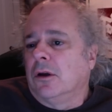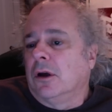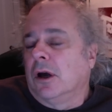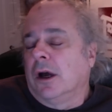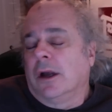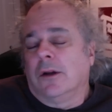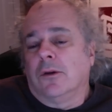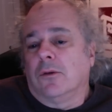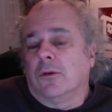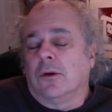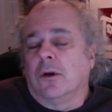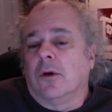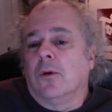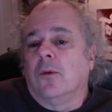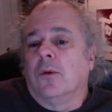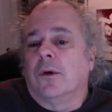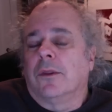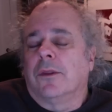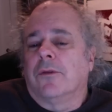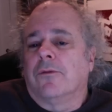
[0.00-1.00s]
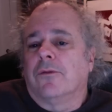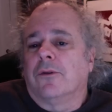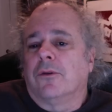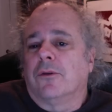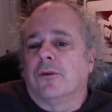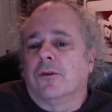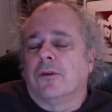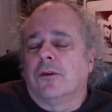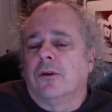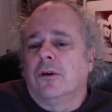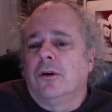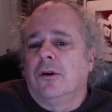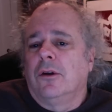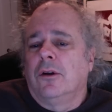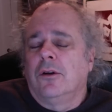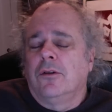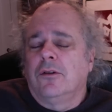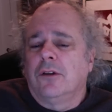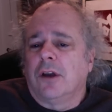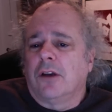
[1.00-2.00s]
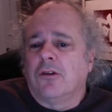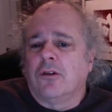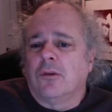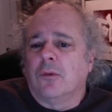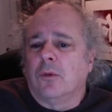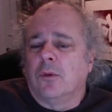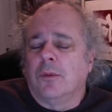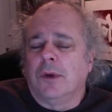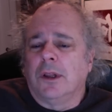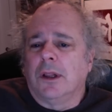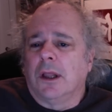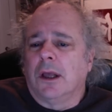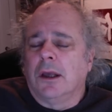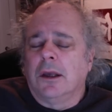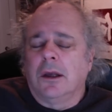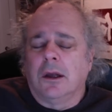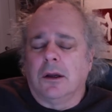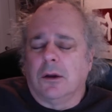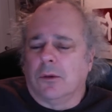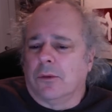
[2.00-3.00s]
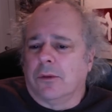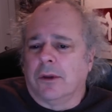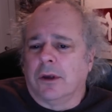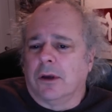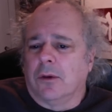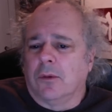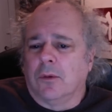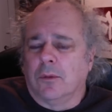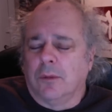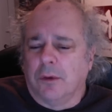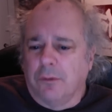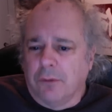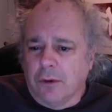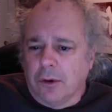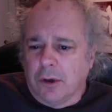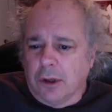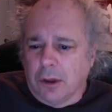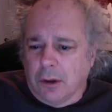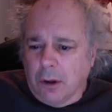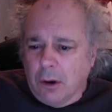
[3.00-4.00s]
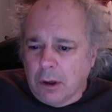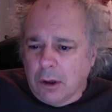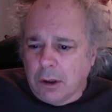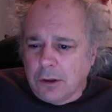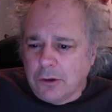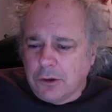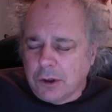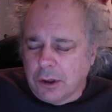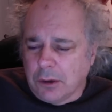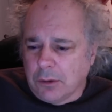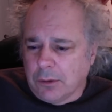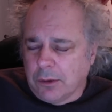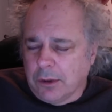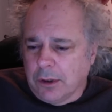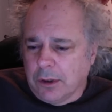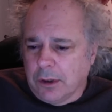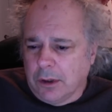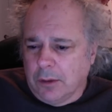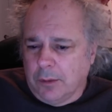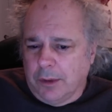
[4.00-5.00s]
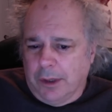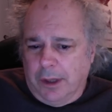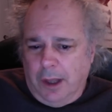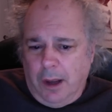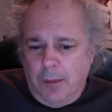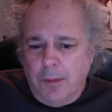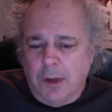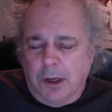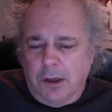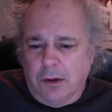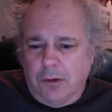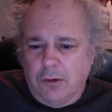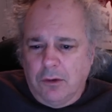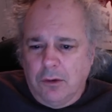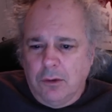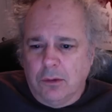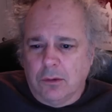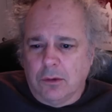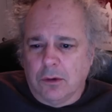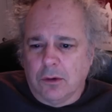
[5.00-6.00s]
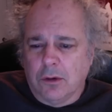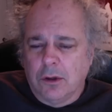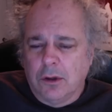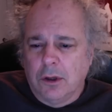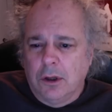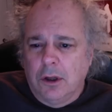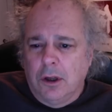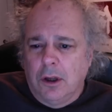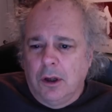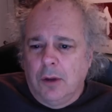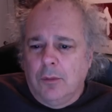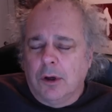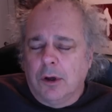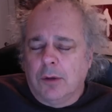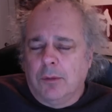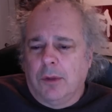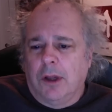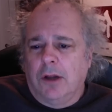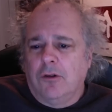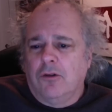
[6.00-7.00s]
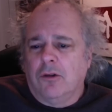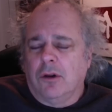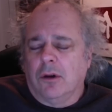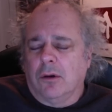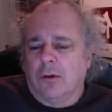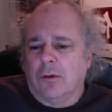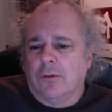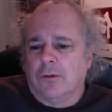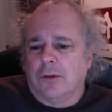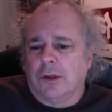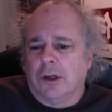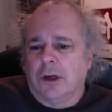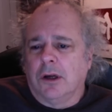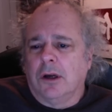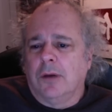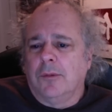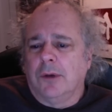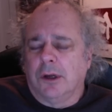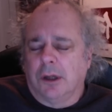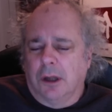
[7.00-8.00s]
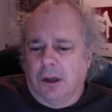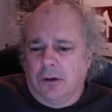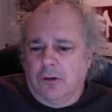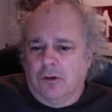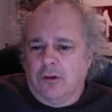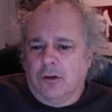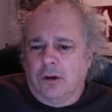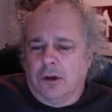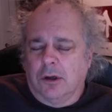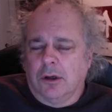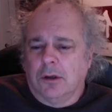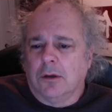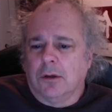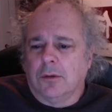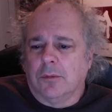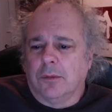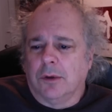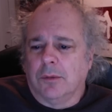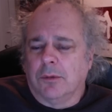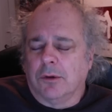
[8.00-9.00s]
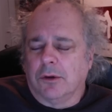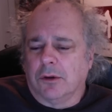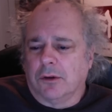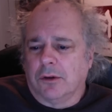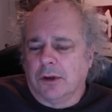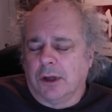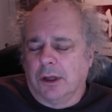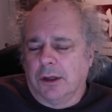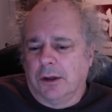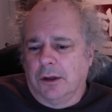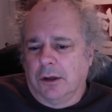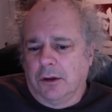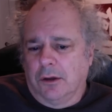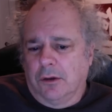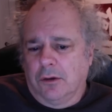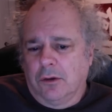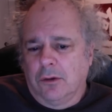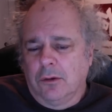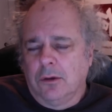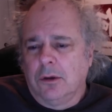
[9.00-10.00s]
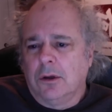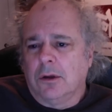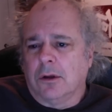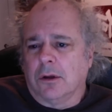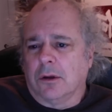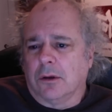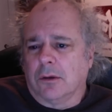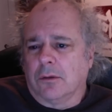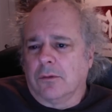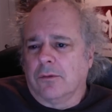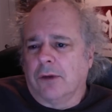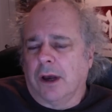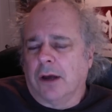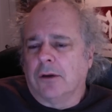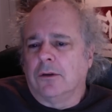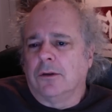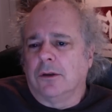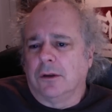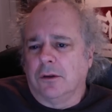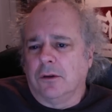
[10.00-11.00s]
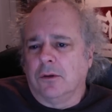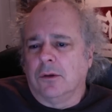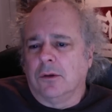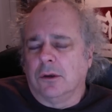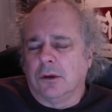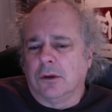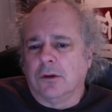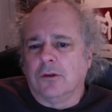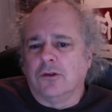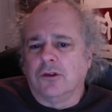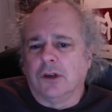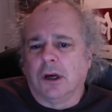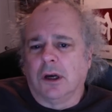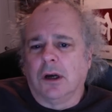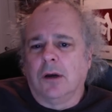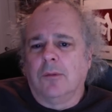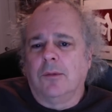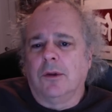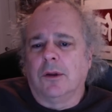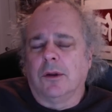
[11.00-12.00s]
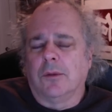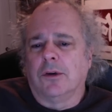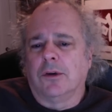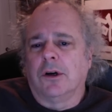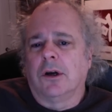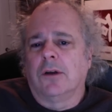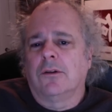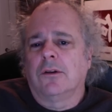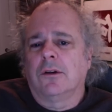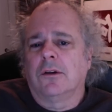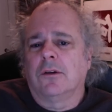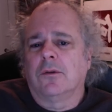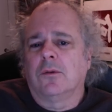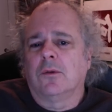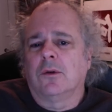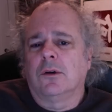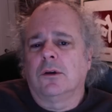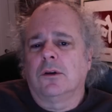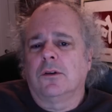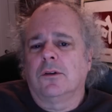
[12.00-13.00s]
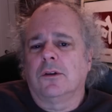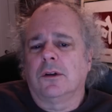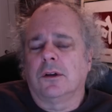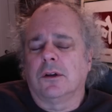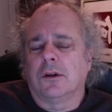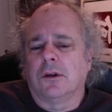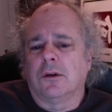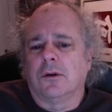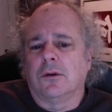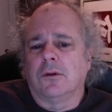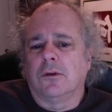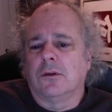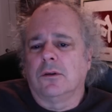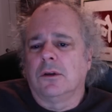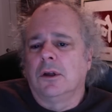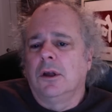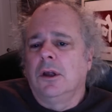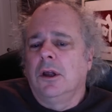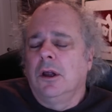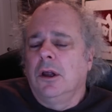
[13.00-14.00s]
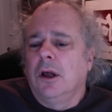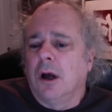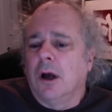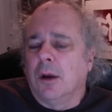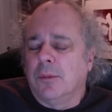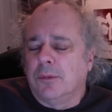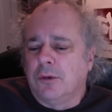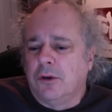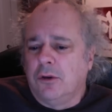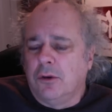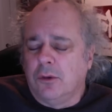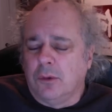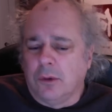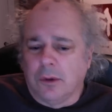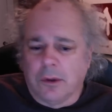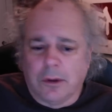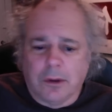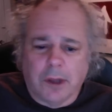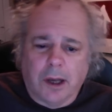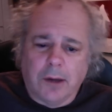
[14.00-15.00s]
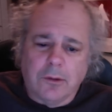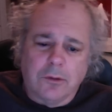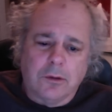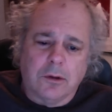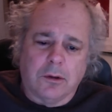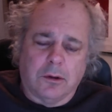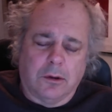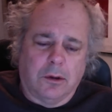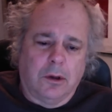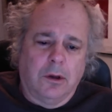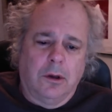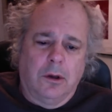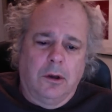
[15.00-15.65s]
I don't know what the first session will be like. I don't think it will be very large. I don't think there'll be that many students. But imagine that over time it catches on and people decide that it's good and the faculty do a good job and the process works and it goes up to 1,000